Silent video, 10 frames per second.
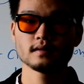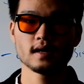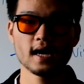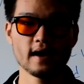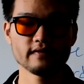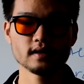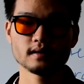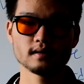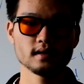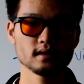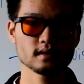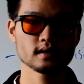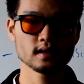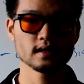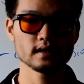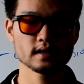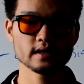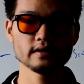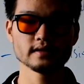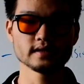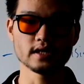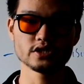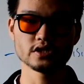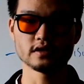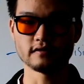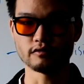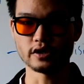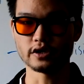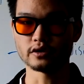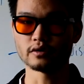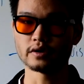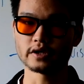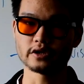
having clear intention of where you're going,